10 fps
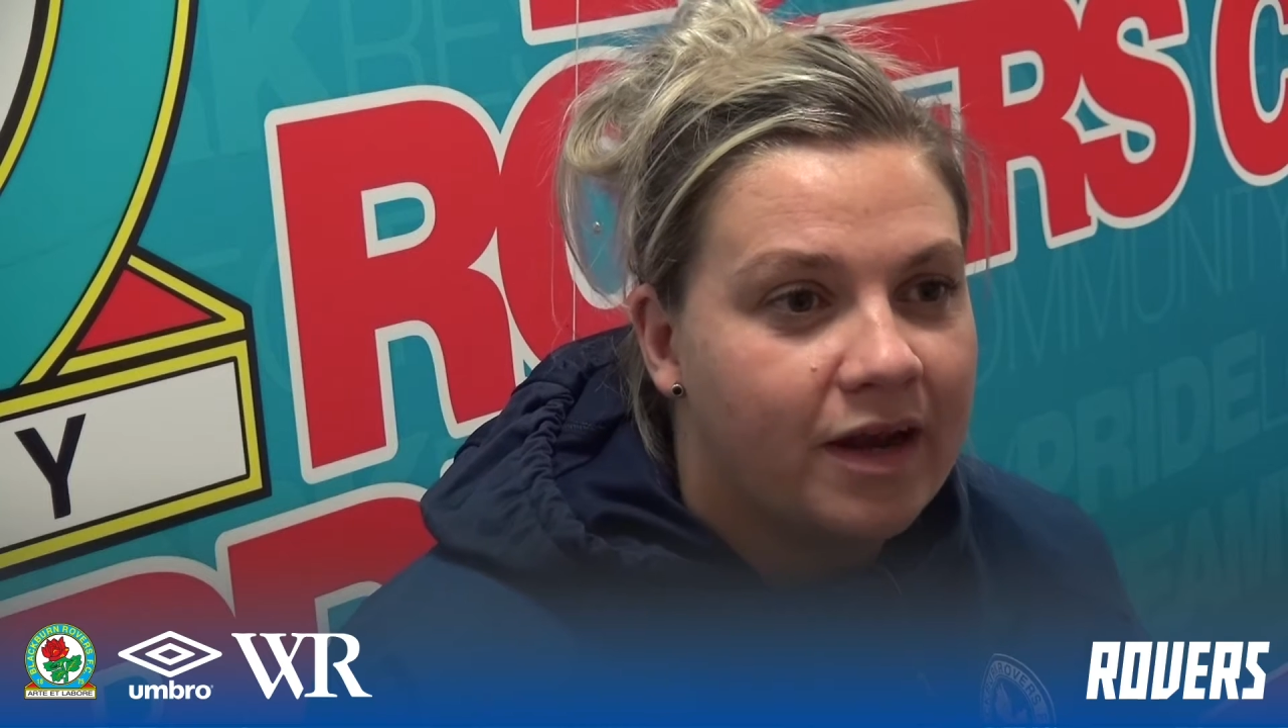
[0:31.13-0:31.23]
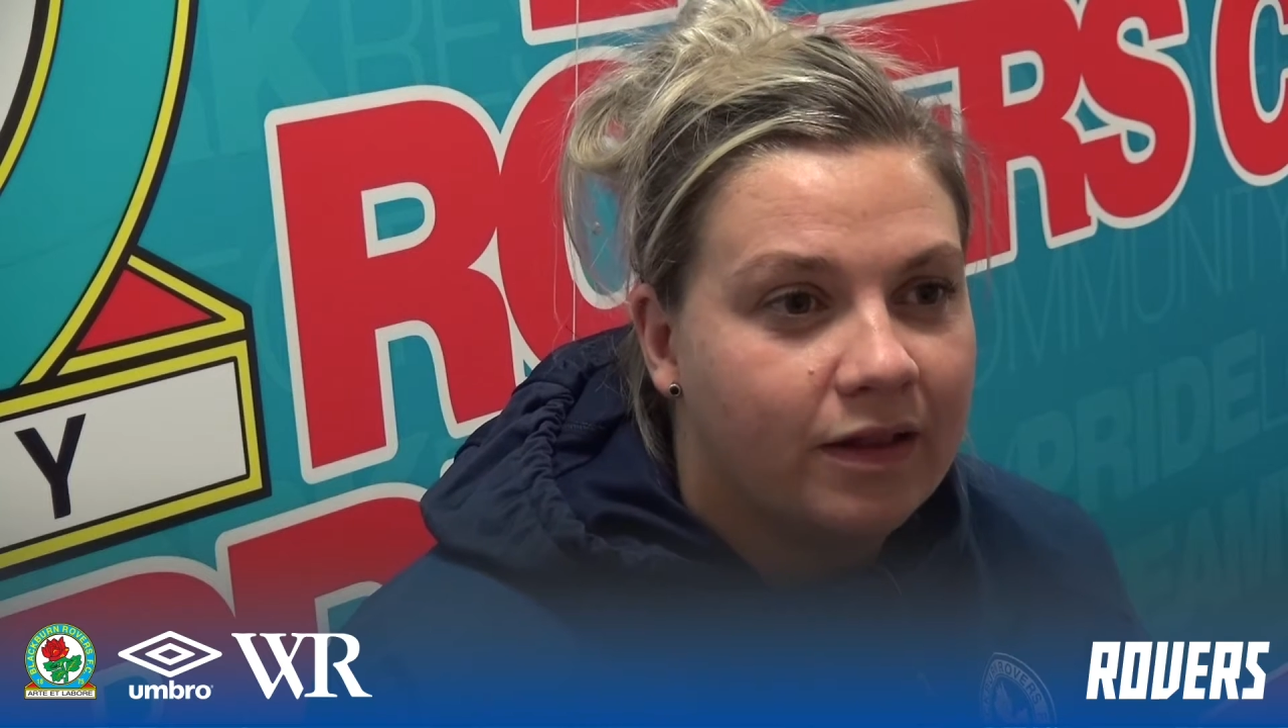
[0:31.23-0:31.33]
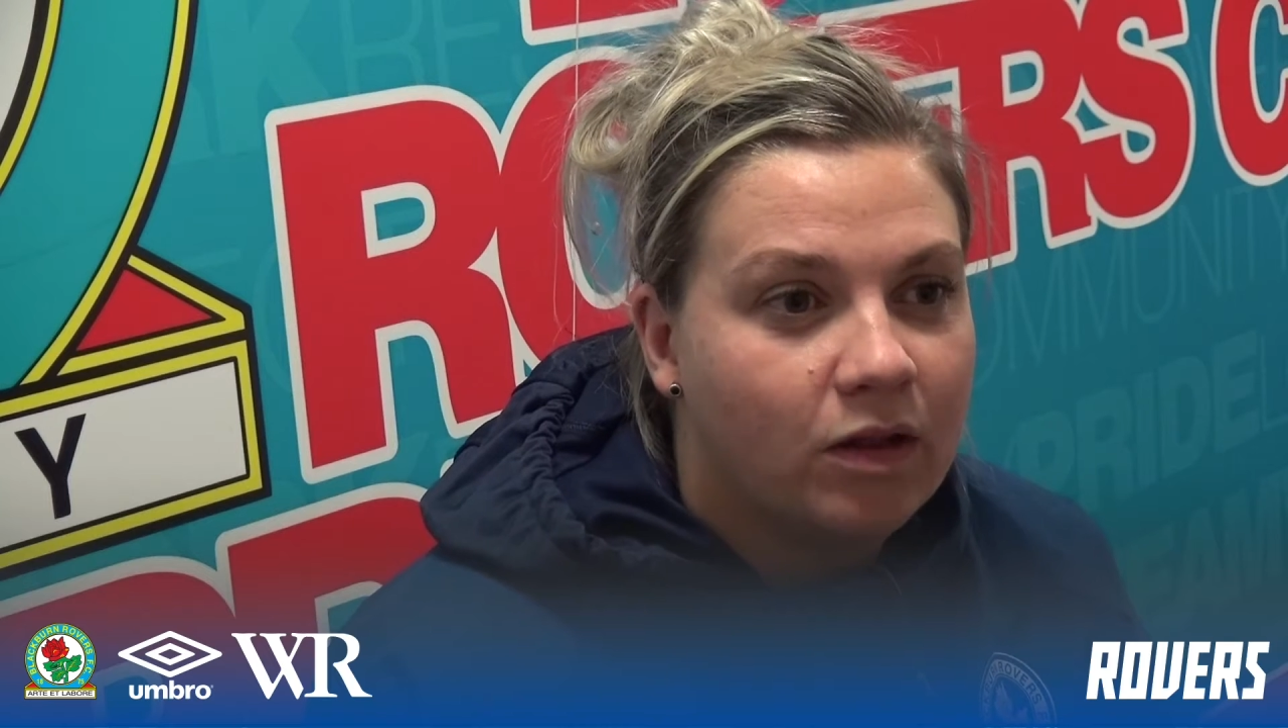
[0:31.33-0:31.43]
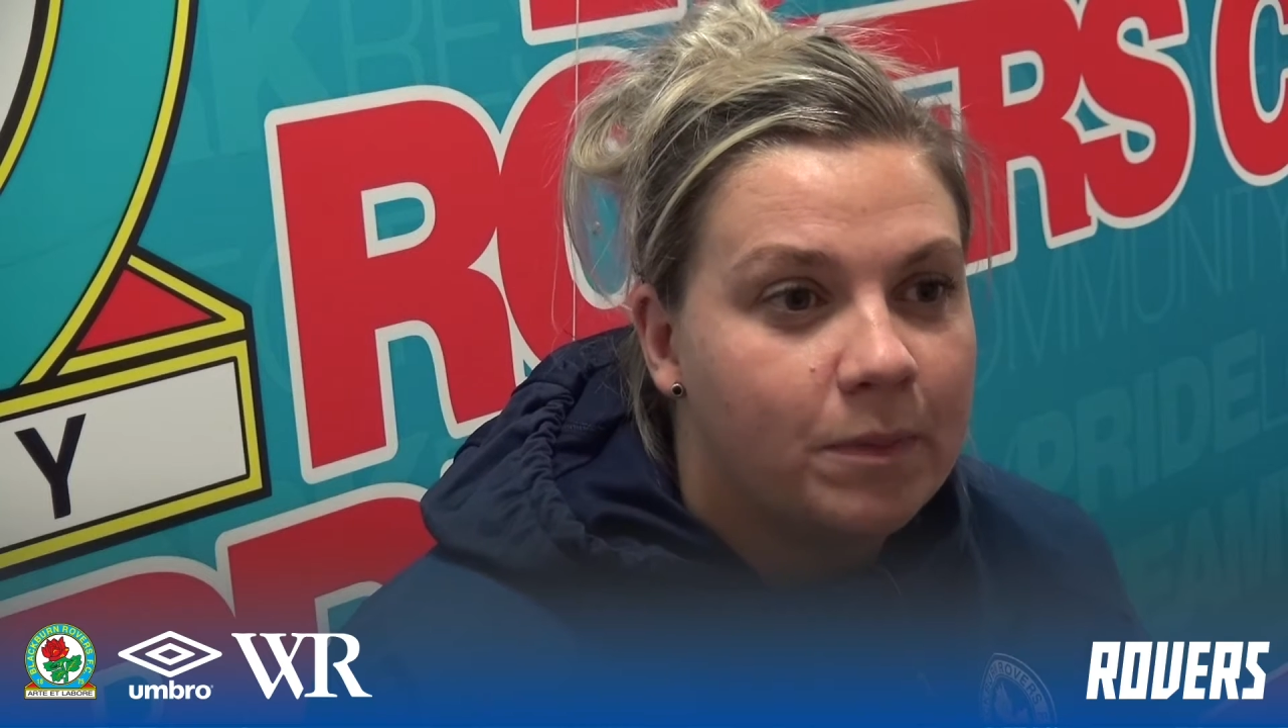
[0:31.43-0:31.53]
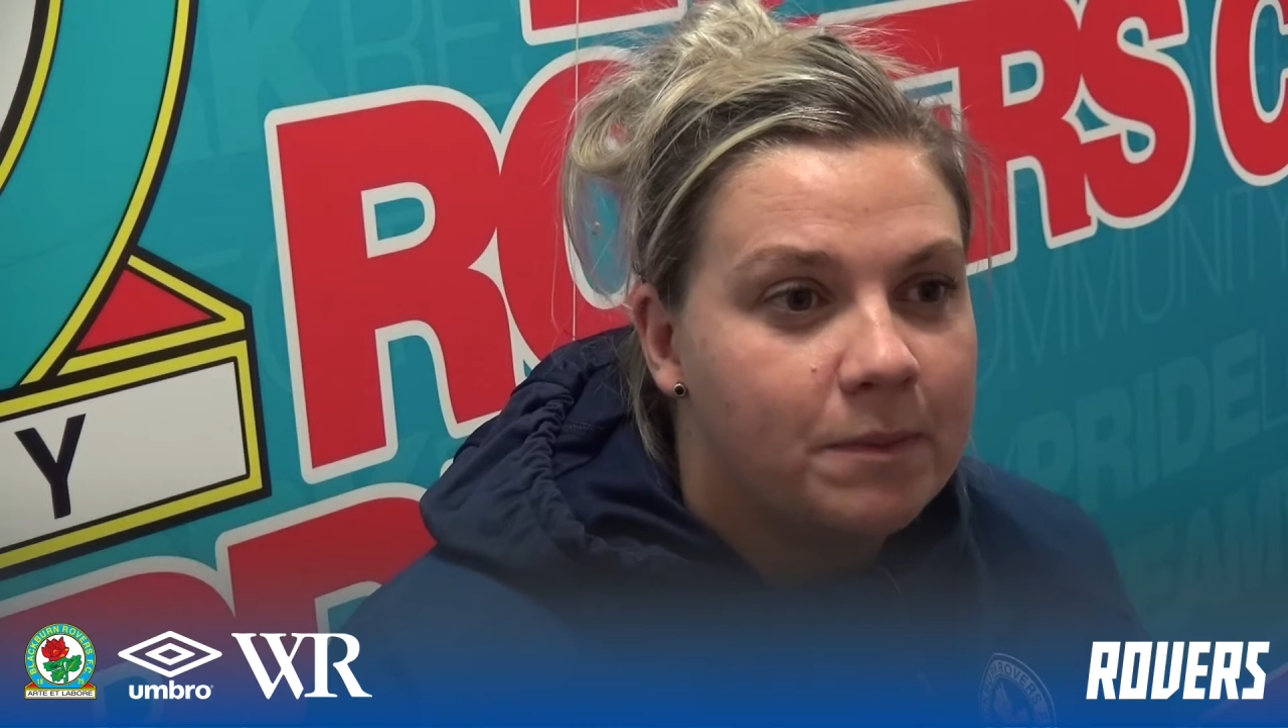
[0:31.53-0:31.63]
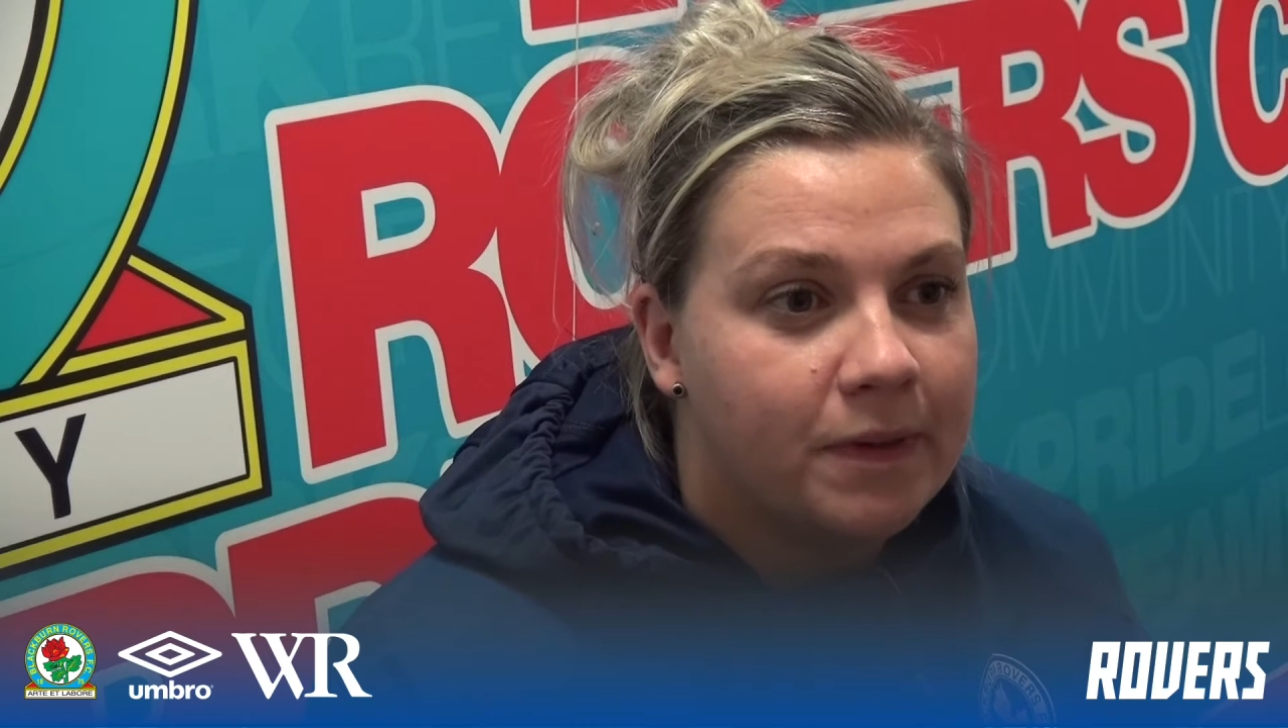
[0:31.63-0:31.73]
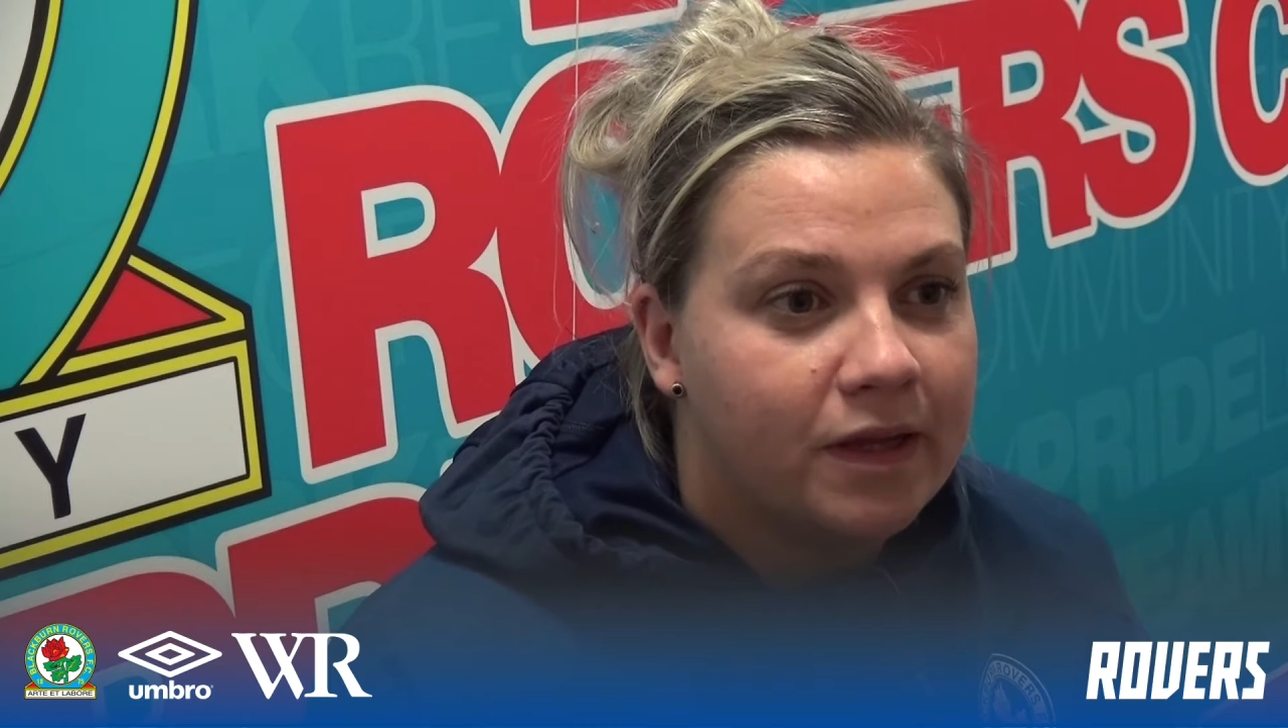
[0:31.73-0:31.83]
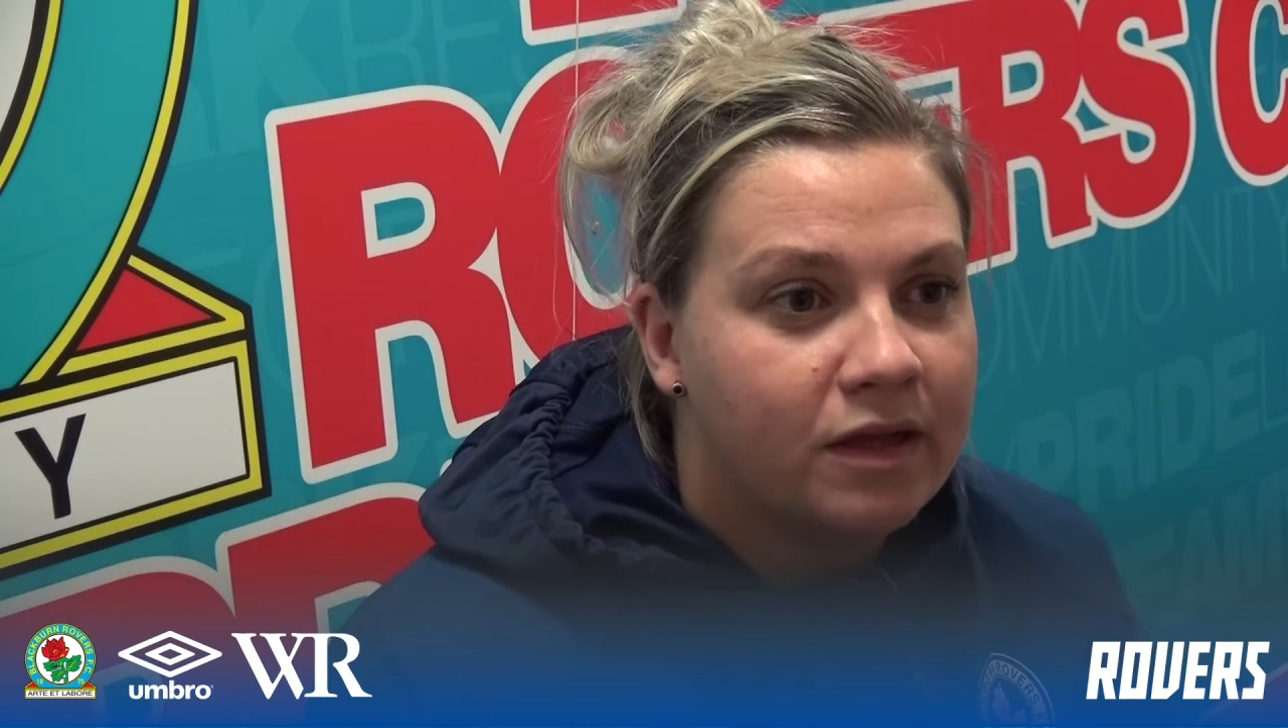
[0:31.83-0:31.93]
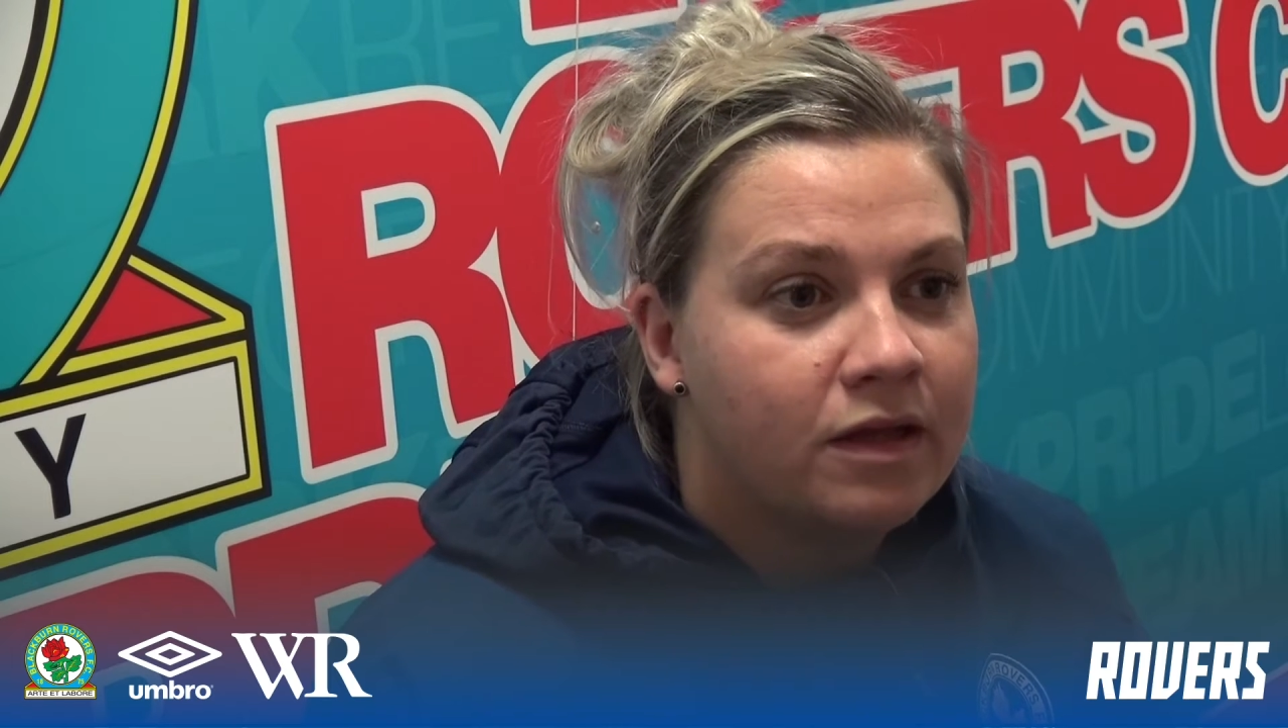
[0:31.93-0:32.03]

a little bit bigger.